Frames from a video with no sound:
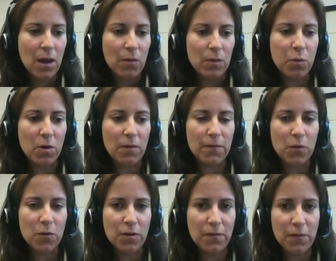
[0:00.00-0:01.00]
Report
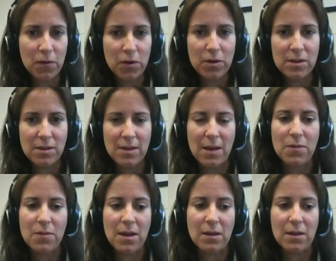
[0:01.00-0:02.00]
footer is the same
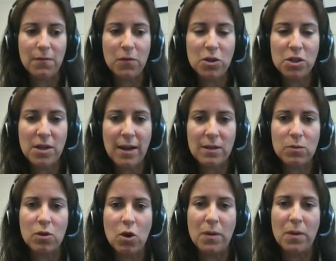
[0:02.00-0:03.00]
thing. The footer text will
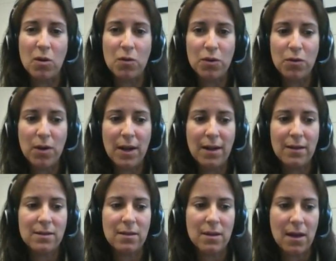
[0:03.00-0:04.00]
go below the
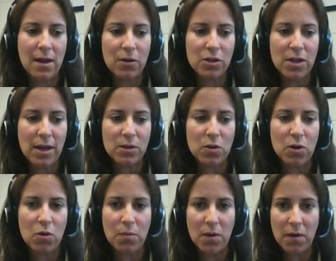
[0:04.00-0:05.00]
grades. The header text will
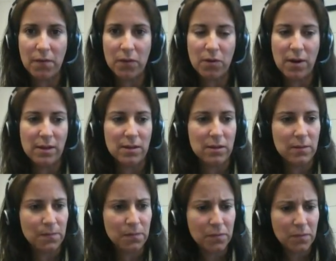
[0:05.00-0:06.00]
go above the grades.
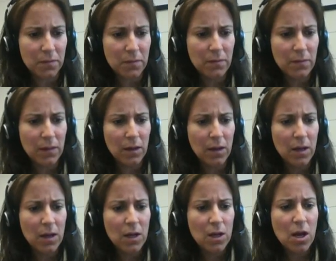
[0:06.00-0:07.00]

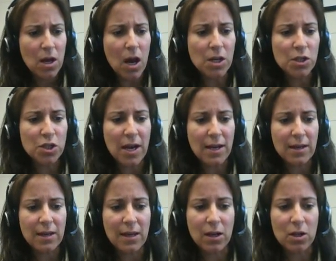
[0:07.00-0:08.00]
Uncheck
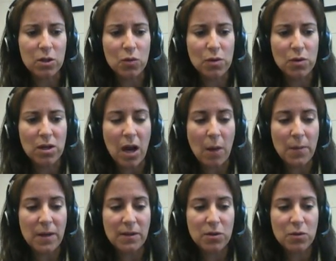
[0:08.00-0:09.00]
include
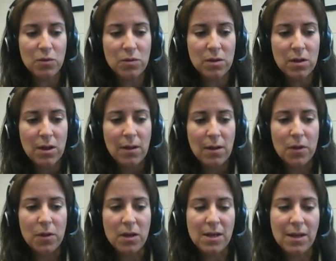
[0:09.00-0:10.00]
copy to,
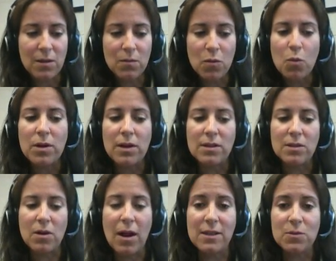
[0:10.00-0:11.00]
because at the moment,
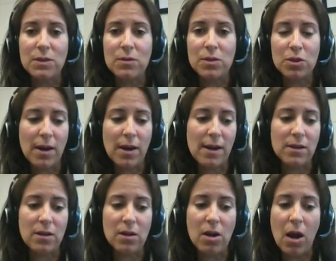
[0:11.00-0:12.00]
as we were trained,
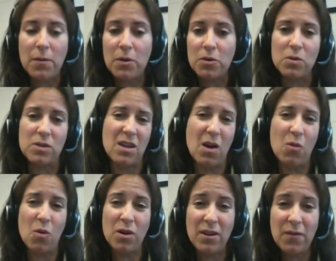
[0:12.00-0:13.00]
copy to is not
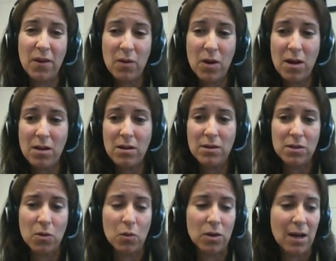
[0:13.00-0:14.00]
working very well,
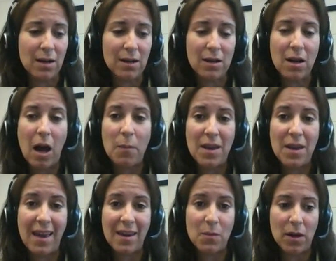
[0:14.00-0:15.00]
so we're not going to copy
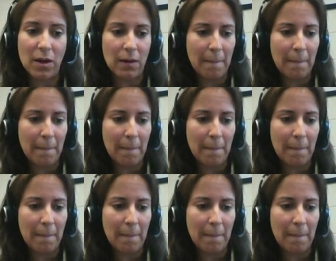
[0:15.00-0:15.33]
anybody.